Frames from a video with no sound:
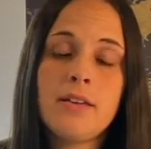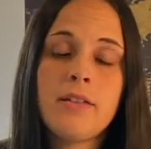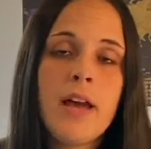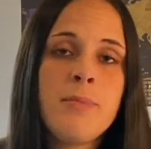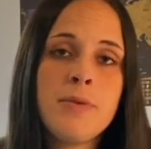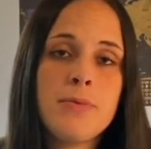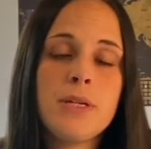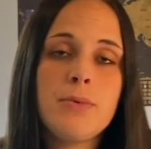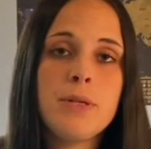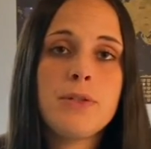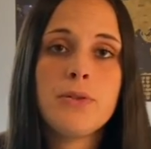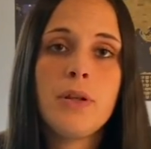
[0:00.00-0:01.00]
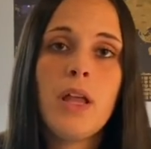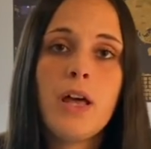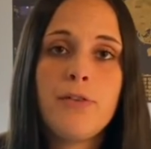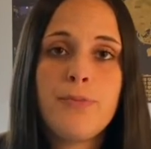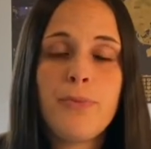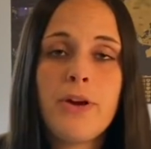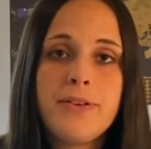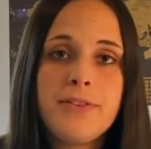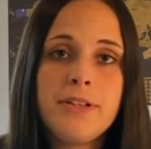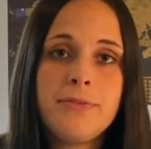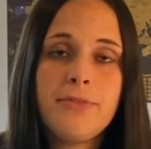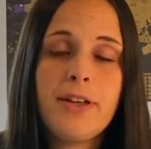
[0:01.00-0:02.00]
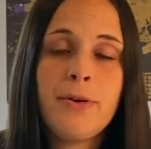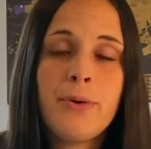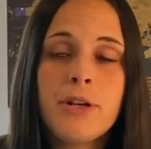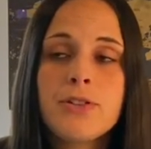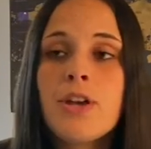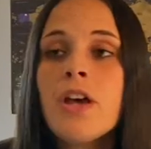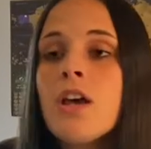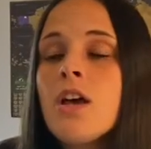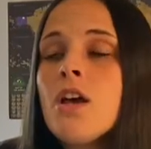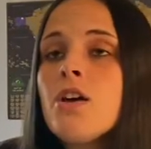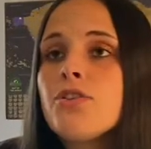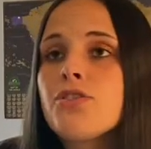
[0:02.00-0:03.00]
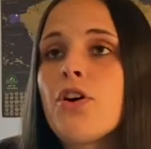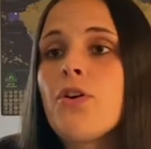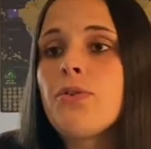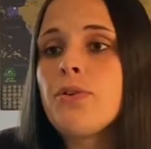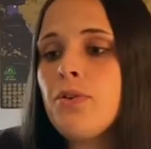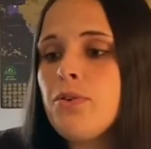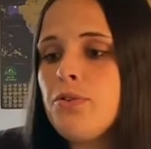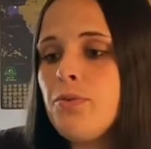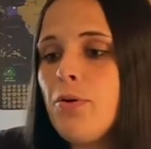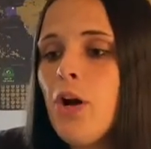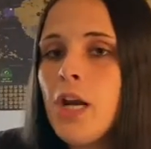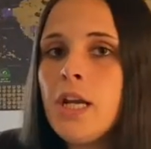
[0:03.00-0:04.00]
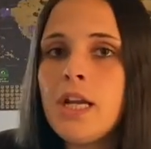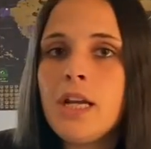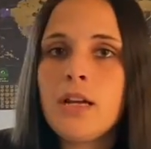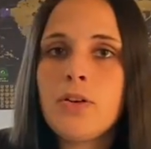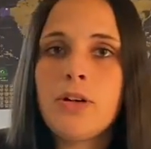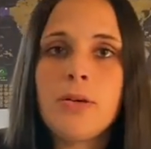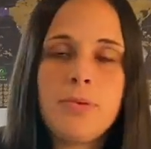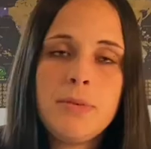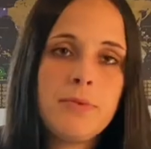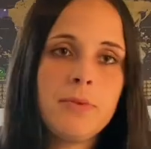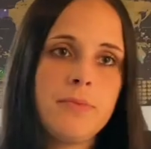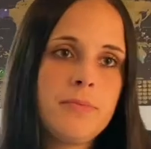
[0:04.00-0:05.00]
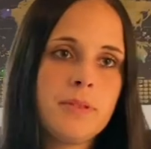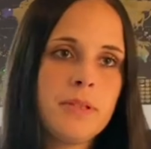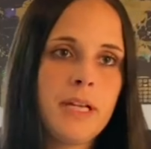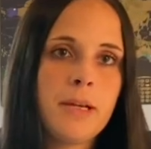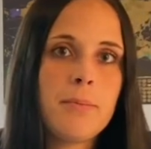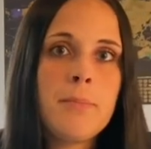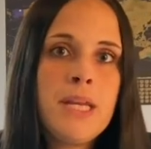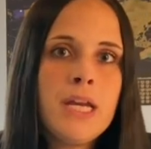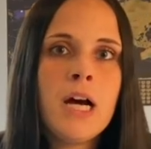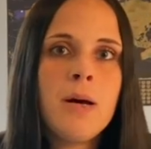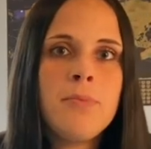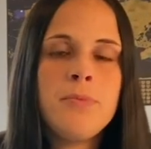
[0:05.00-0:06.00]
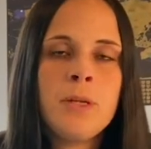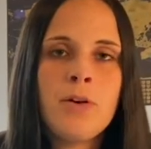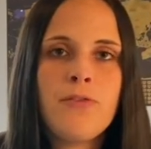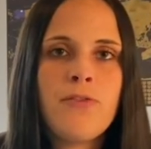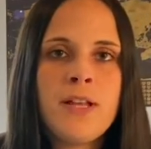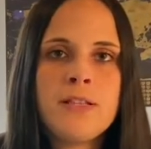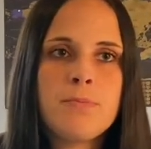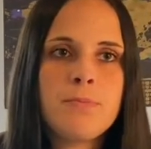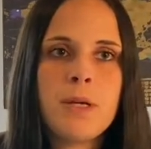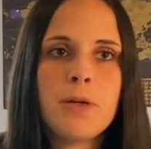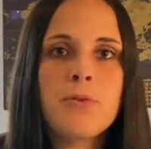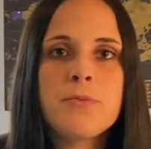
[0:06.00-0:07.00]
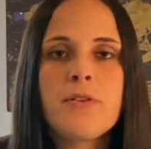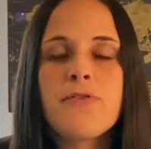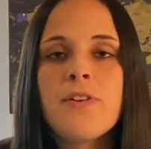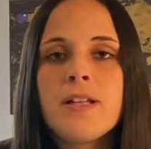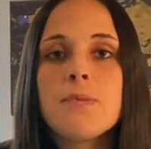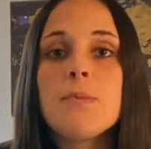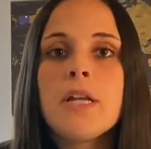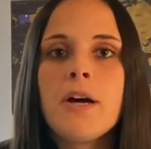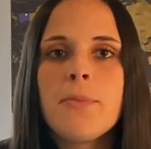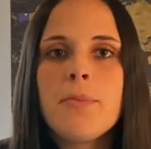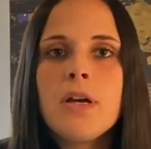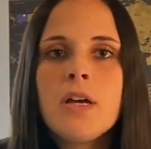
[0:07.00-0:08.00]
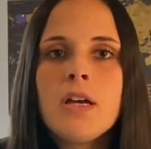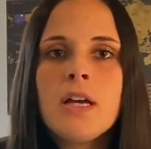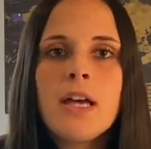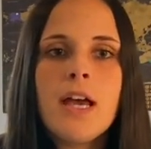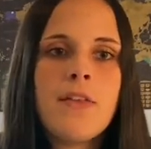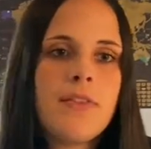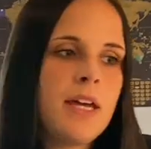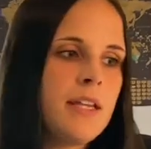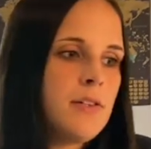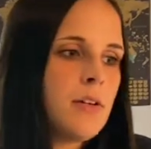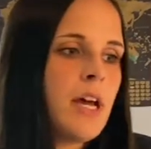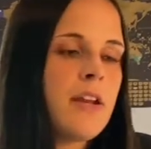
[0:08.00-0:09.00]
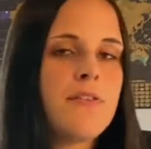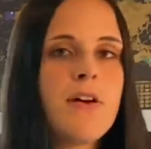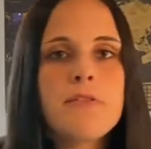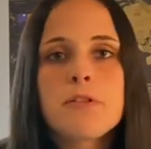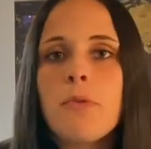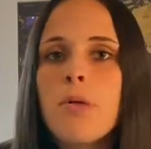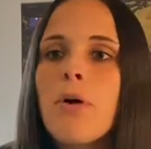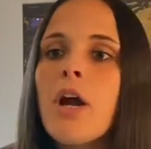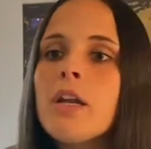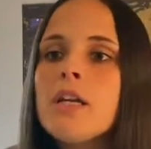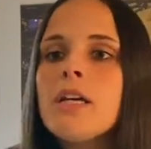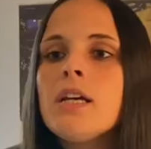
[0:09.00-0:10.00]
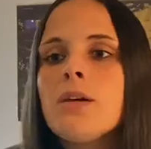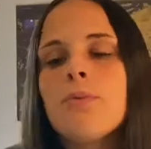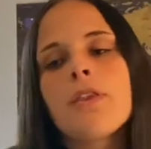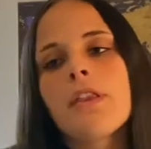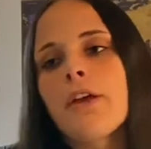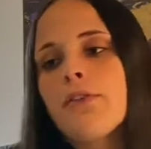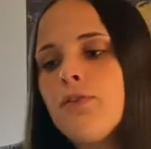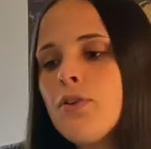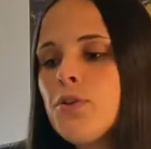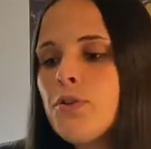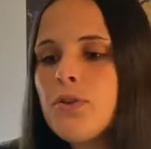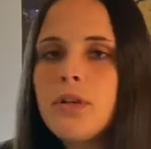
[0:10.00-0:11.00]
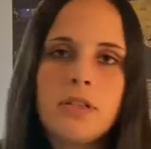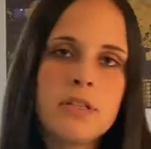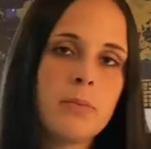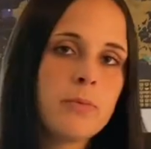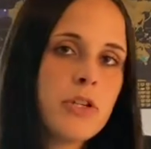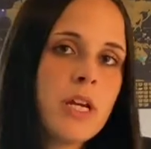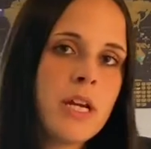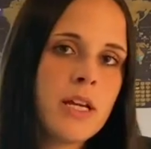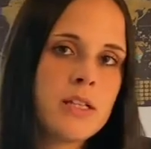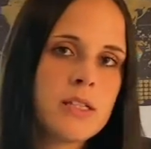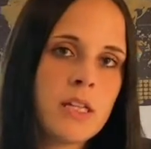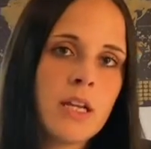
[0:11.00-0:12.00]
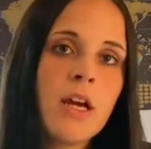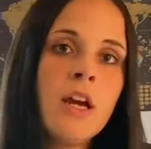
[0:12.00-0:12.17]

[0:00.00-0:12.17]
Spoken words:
we do a lot of private fireworks. So you go to a party or people like meet up, friends, big groups of friends meet up, and then you kind of have a small party with like food and some drinks, and